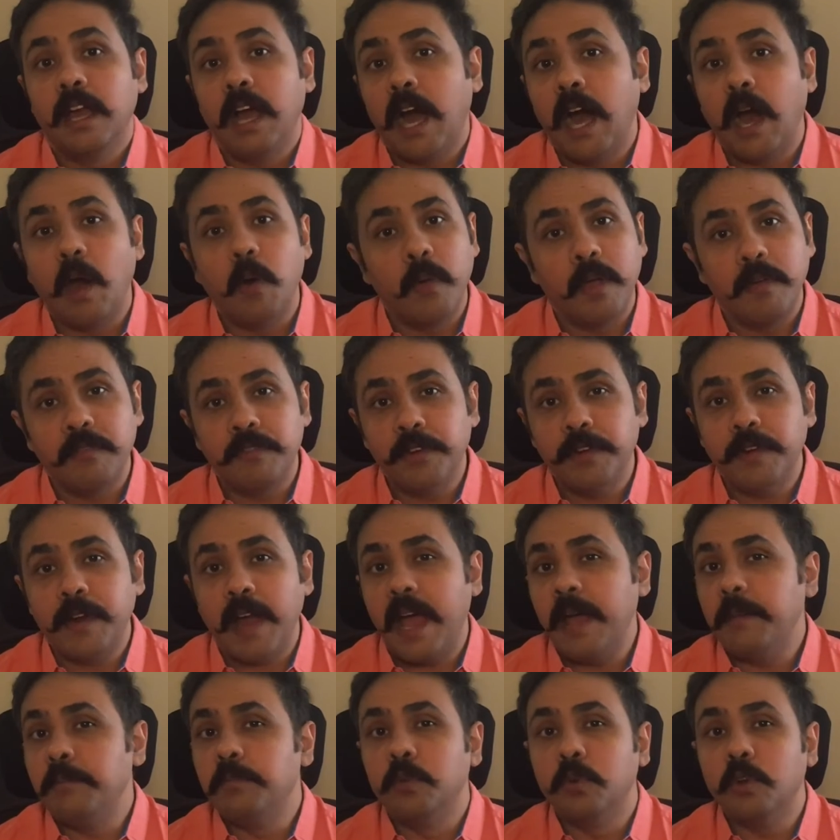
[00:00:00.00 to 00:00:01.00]
However,
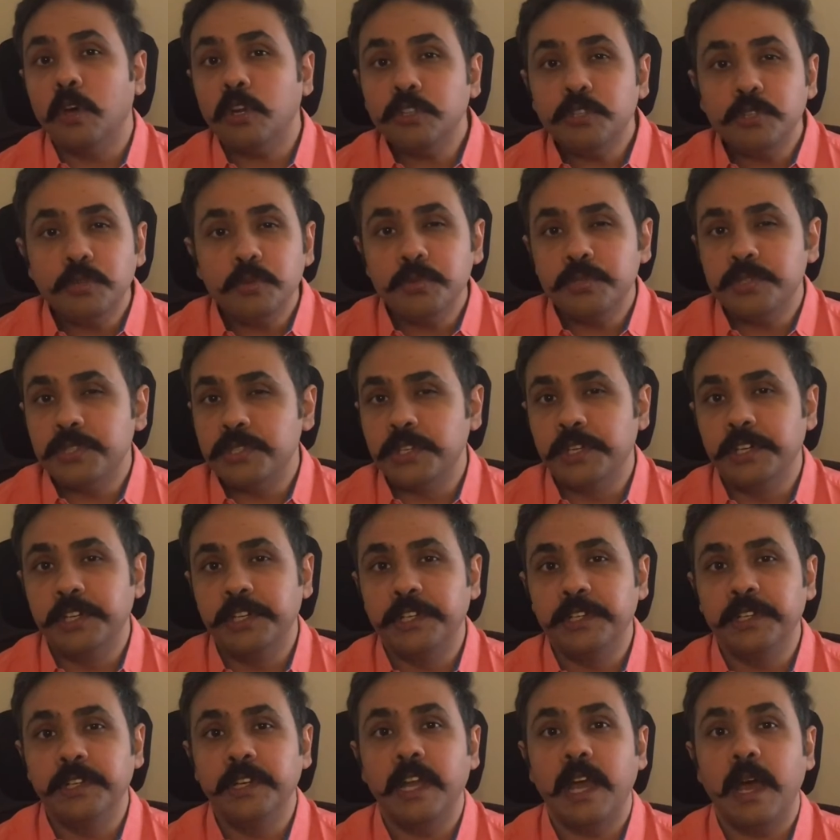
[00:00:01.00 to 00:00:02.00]
I'm not too
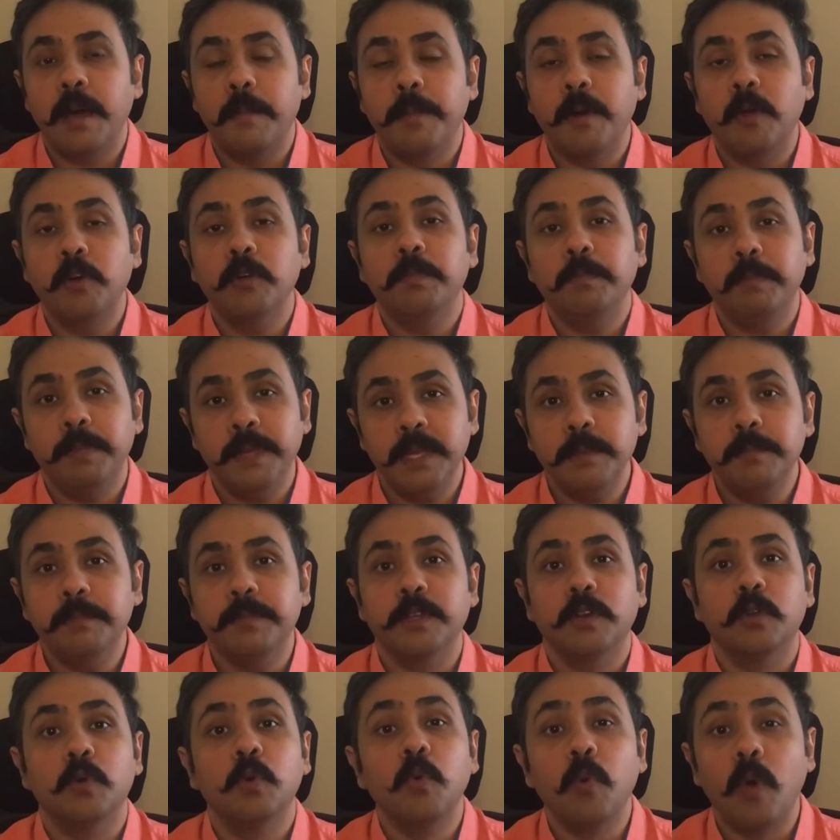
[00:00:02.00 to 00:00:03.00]
certain about
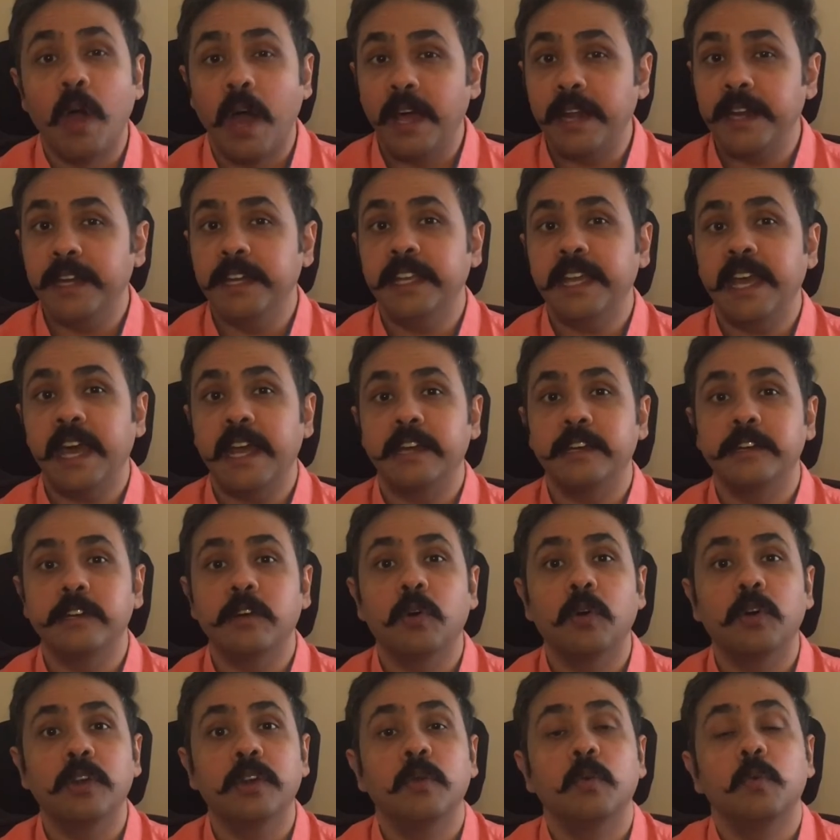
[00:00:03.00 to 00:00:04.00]
people who are in Canada
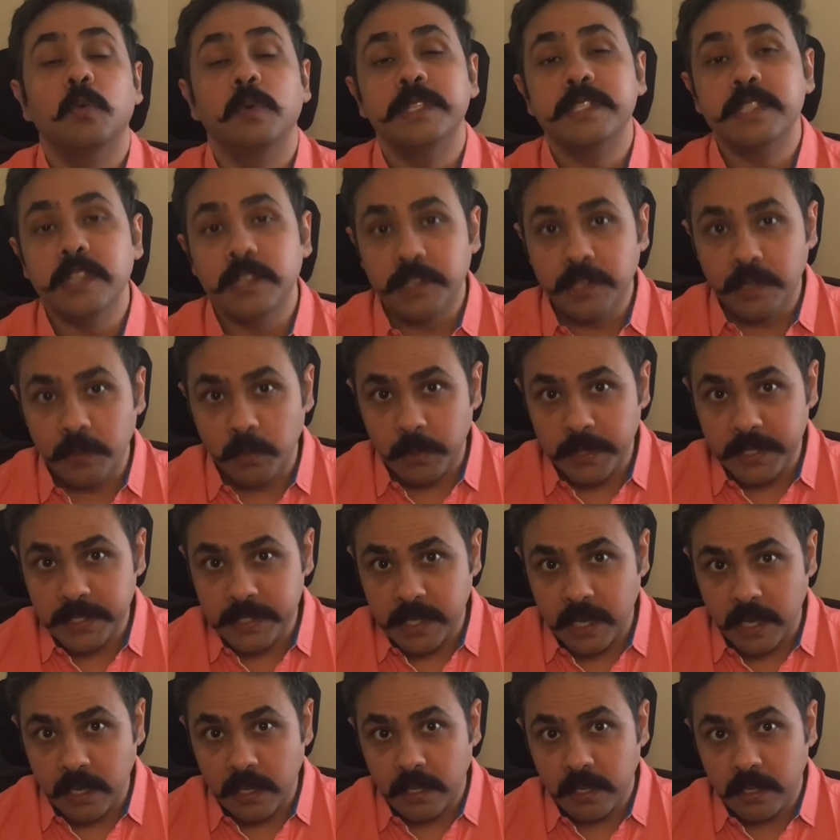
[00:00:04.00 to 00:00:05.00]
on a visitor
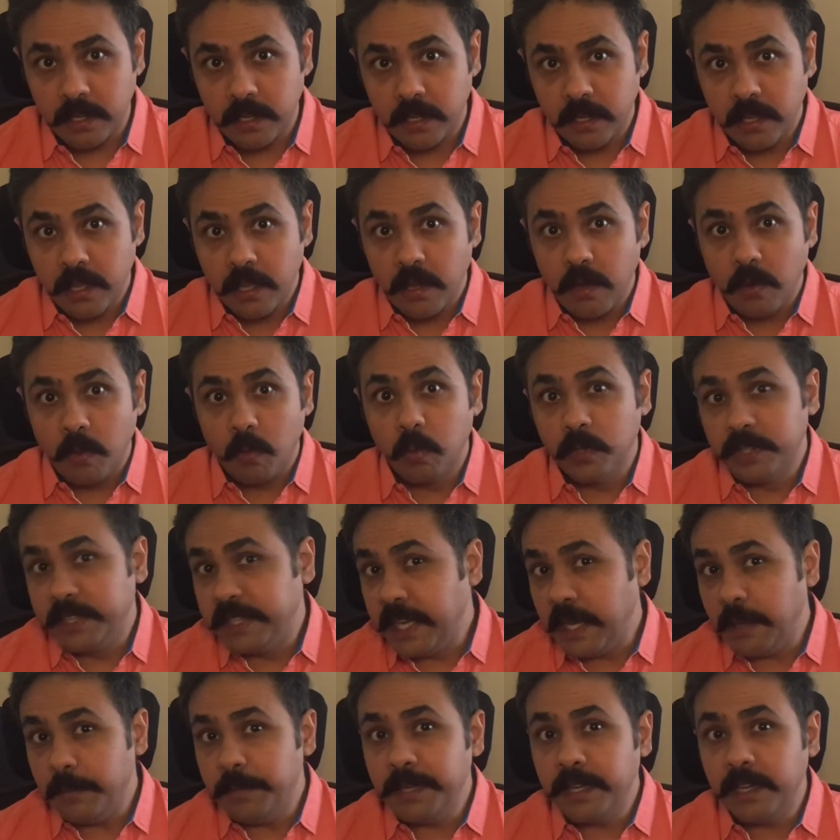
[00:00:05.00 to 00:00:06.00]
visa. Would
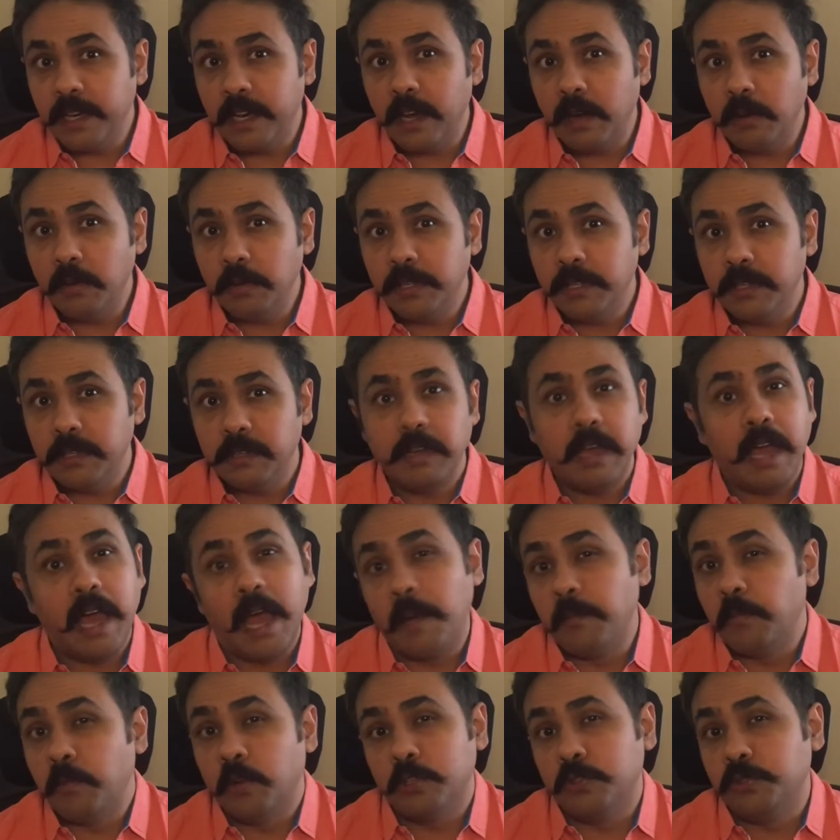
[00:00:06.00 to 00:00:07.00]
they be allowed?
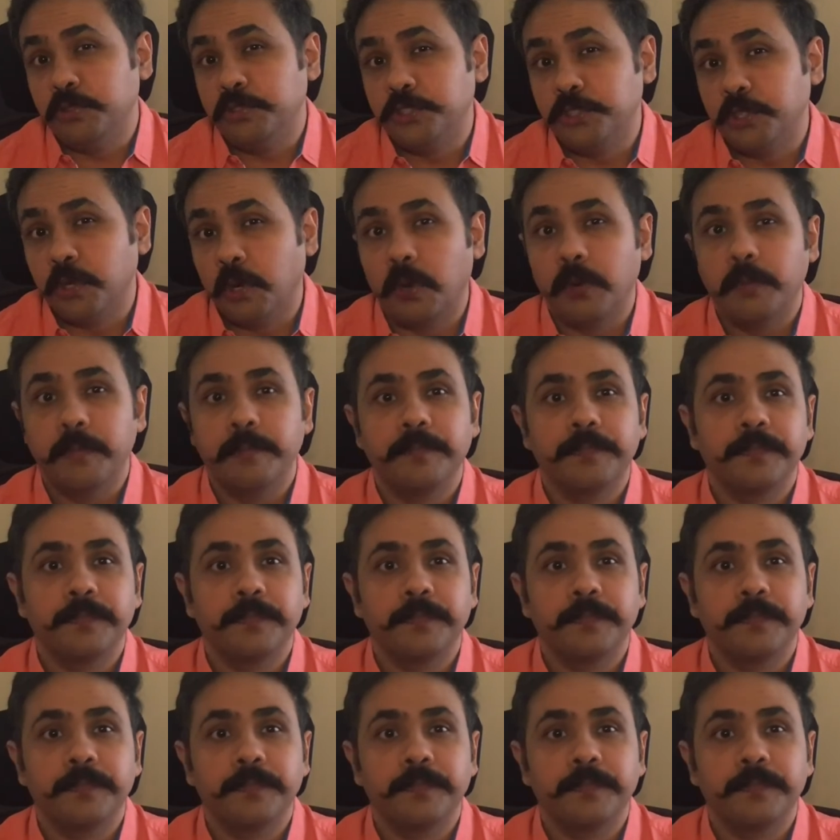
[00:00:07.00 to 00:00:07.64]
I'm not too sure.